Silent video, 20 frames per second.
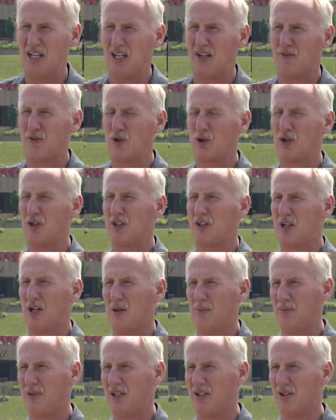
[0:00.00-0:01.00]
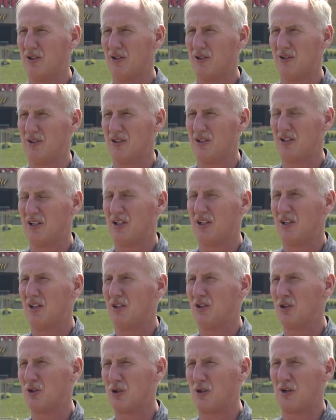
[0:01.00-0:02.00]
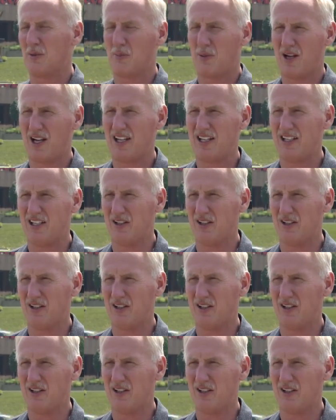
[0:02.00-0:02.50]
If you're going to come here, you're going to play